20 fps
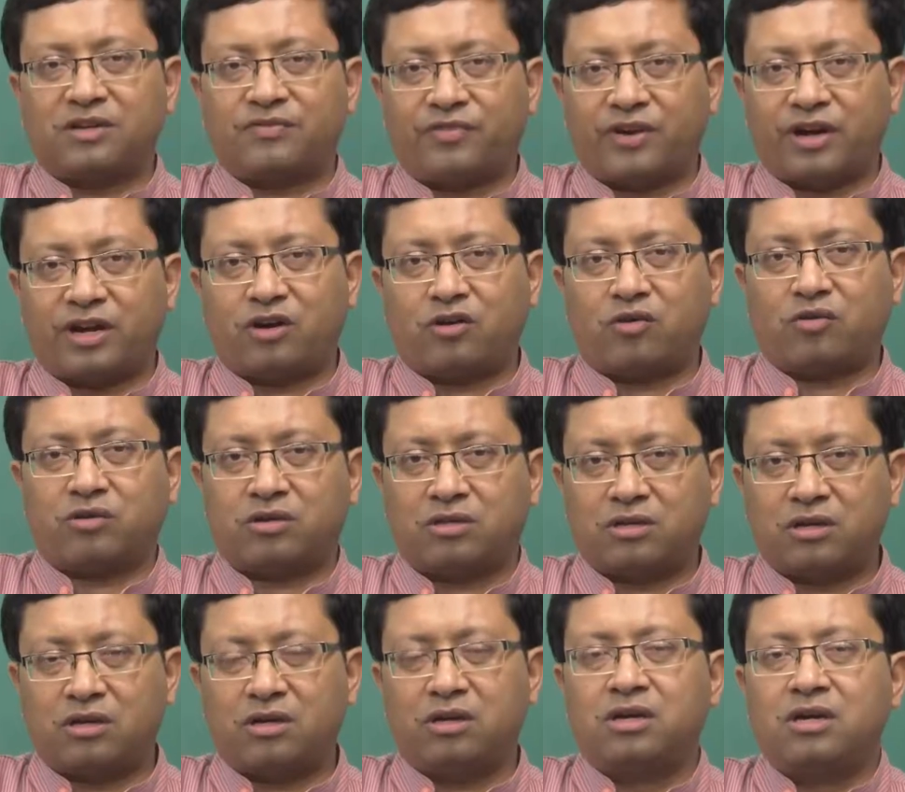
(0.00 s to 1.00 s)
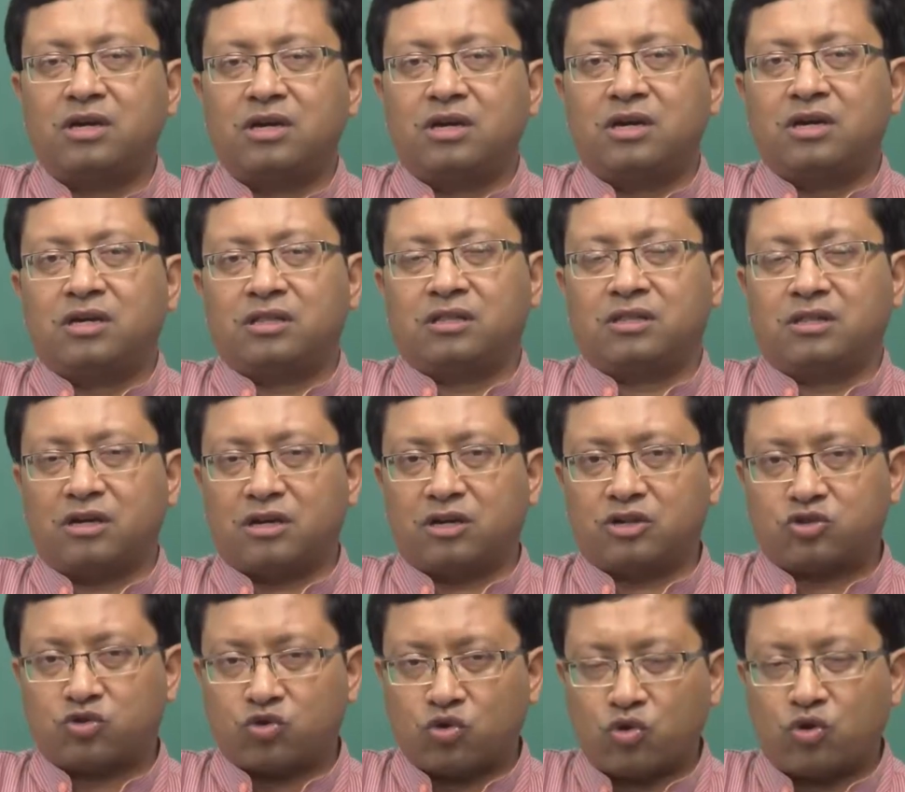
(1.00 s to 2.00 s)
find out the
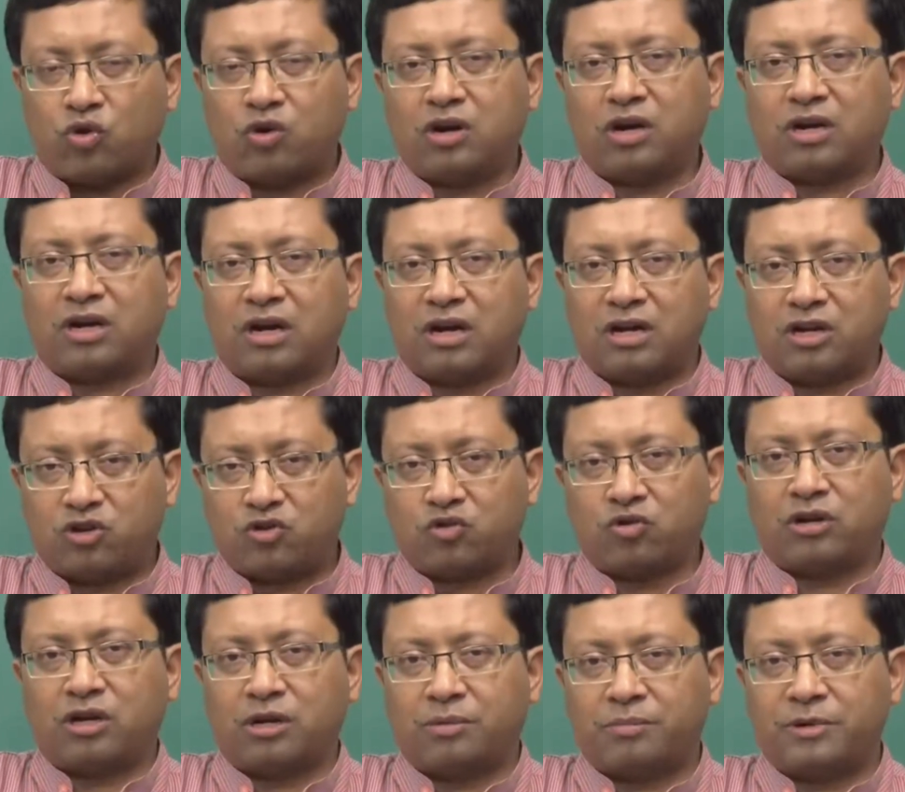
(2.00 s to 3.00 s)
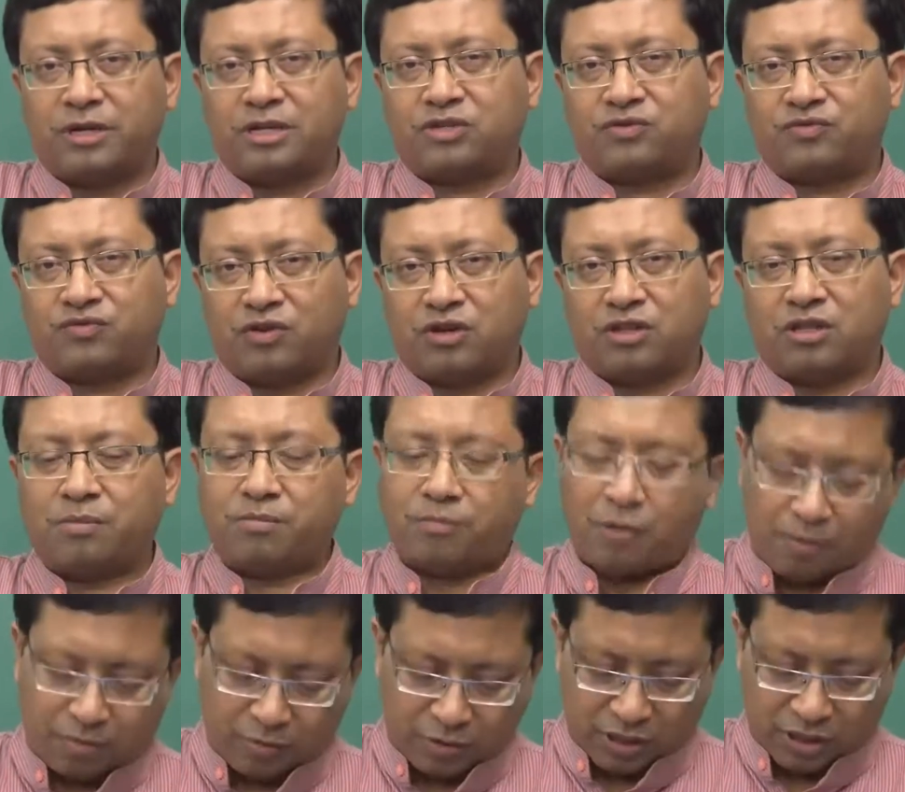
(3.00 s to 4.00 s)
so called control limits for the
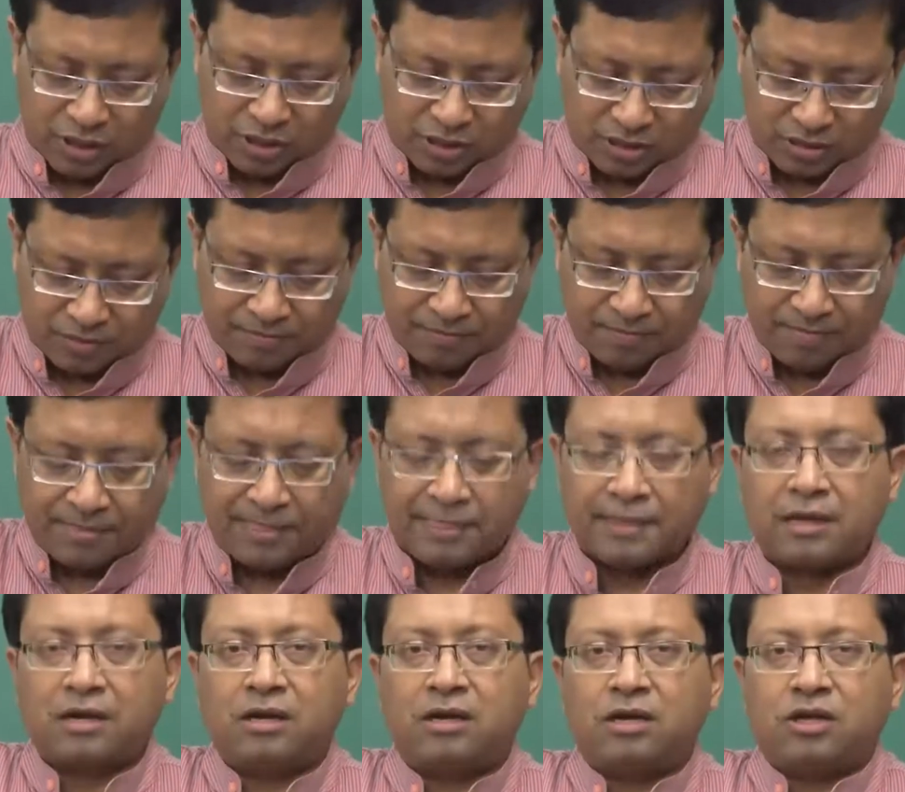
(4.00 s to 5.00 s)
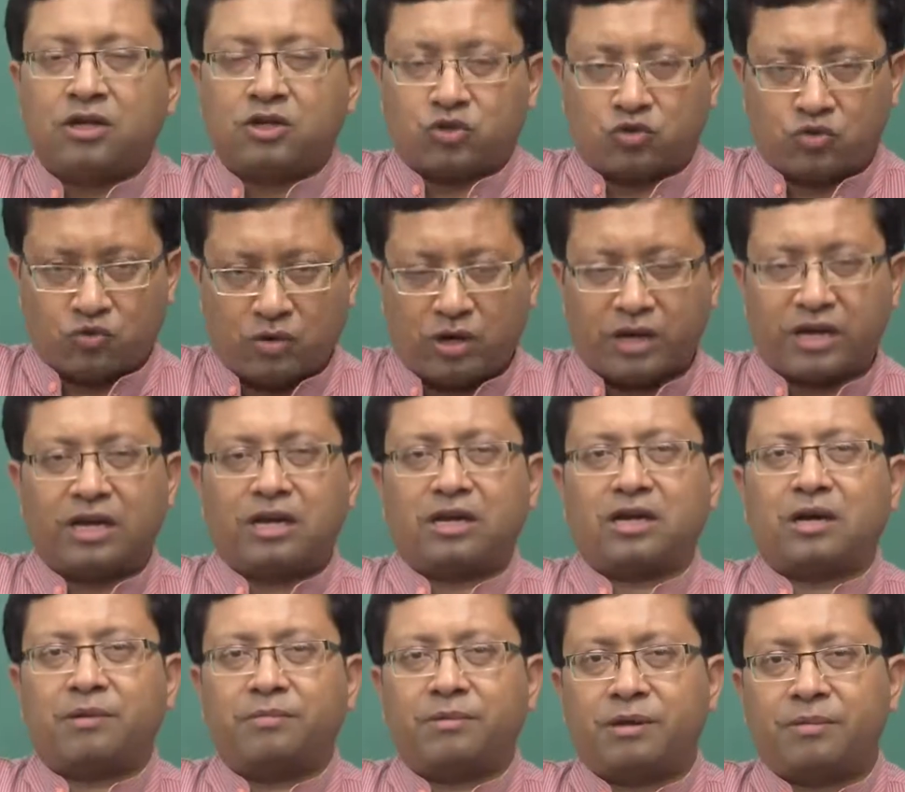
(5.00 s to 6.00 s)
population. So, again
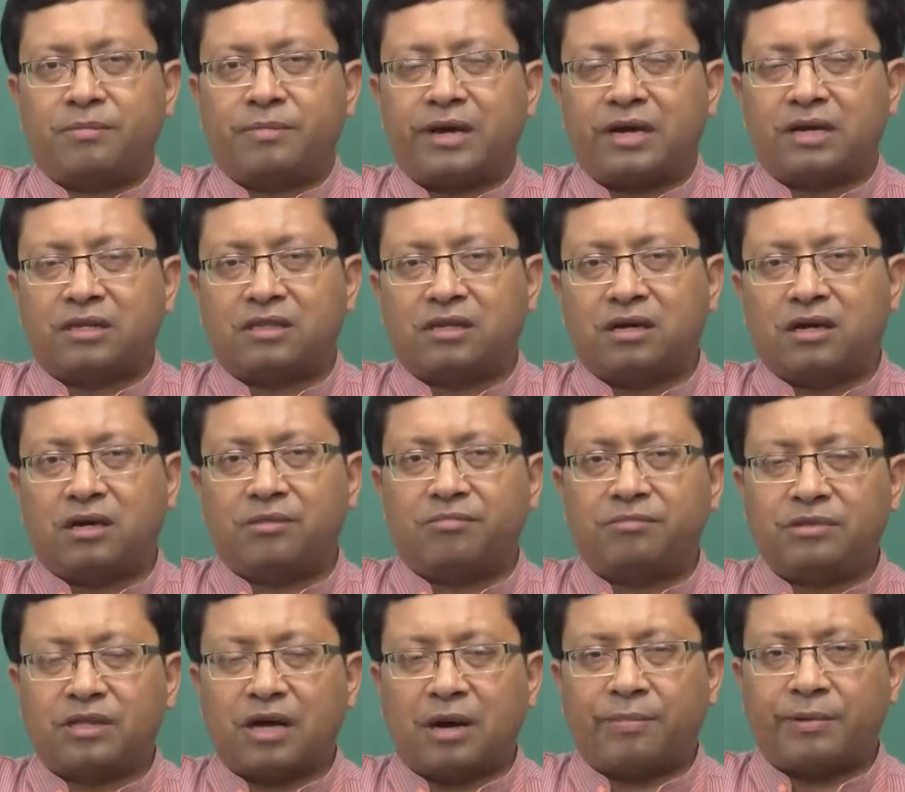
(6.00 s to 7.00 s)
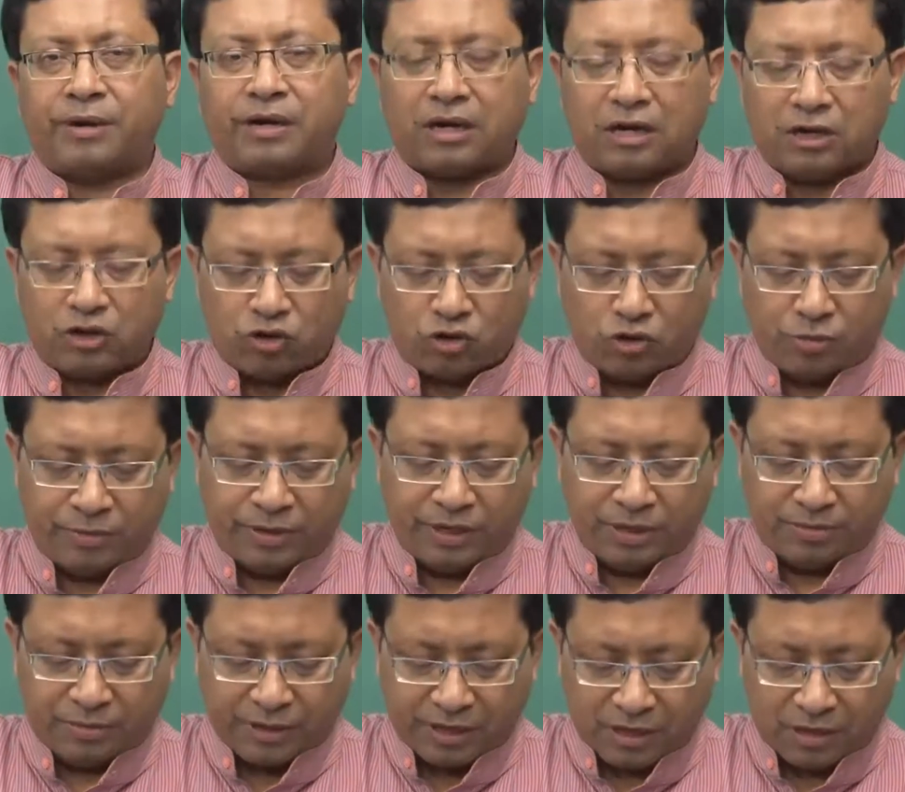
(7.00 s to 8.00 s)
coming back, the upper control
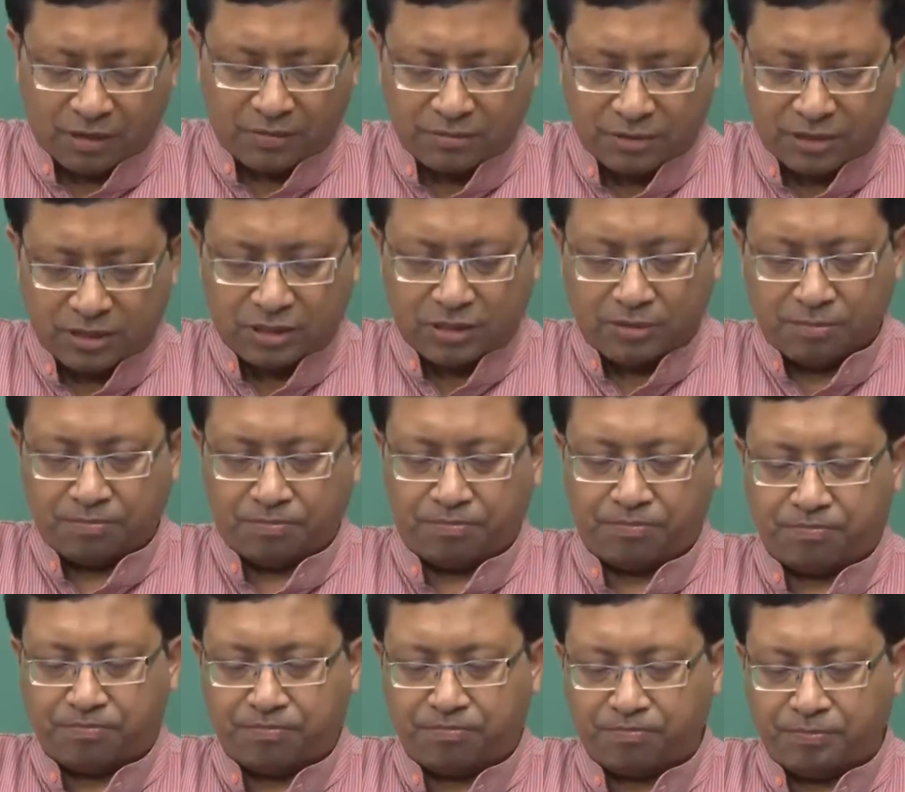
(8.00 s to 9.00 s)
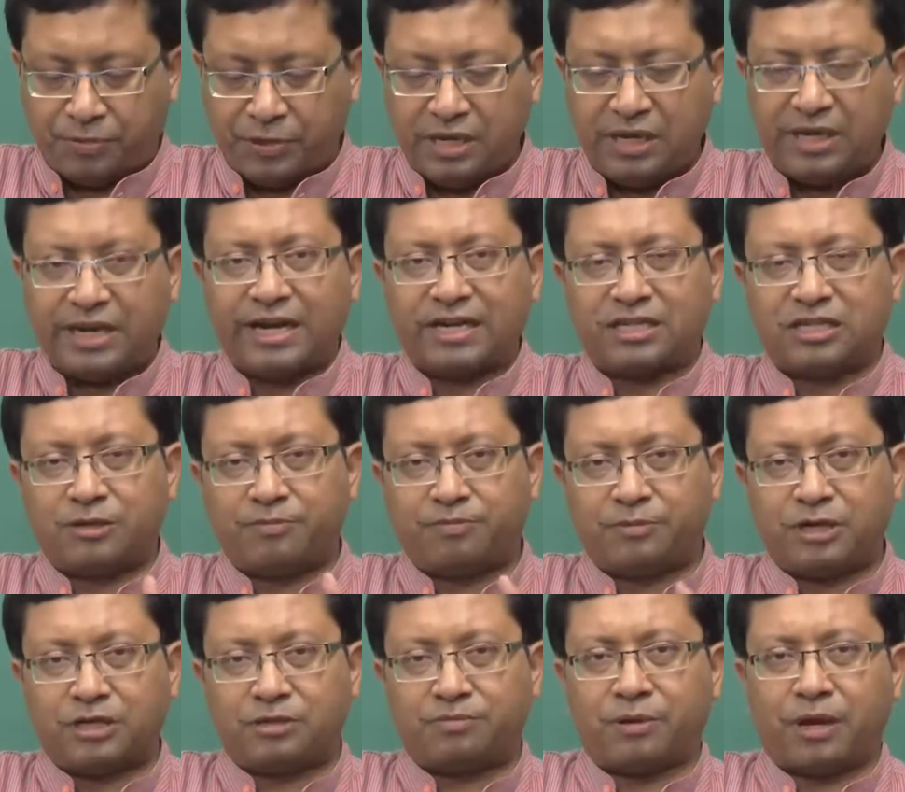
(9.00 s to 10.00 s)
limit becomes P gets
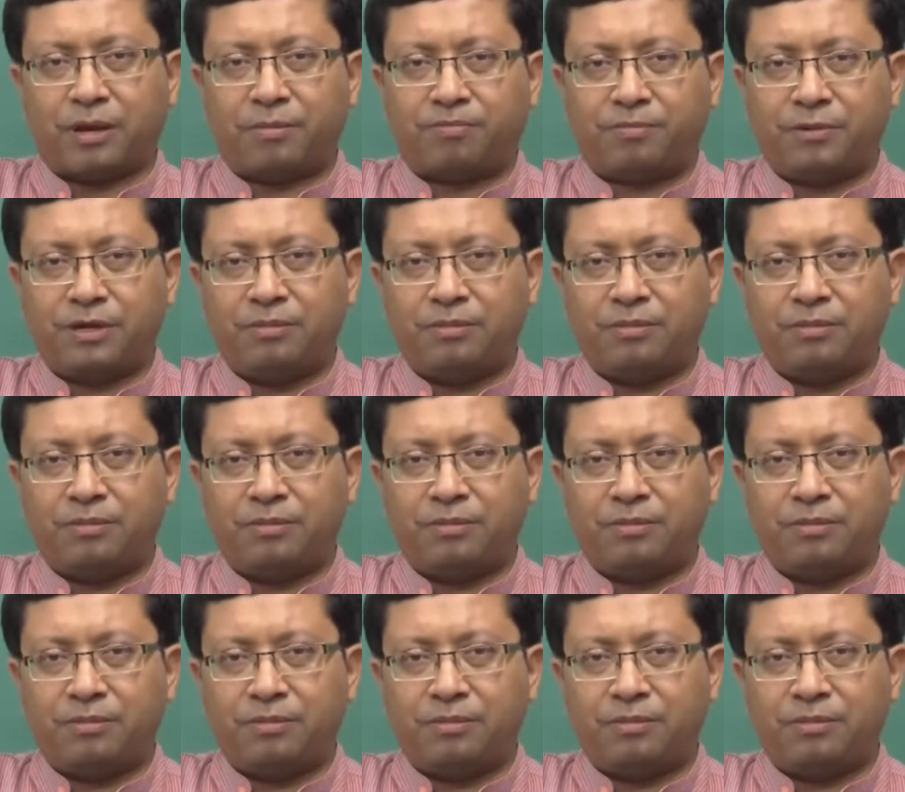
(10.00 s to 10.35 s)
replaced by P